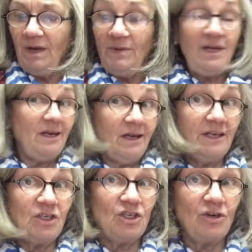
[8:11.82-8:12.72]
Maybe he'd
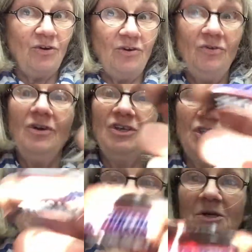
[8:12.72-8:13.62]
like to show you
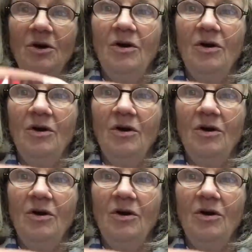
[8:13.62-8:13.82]
just...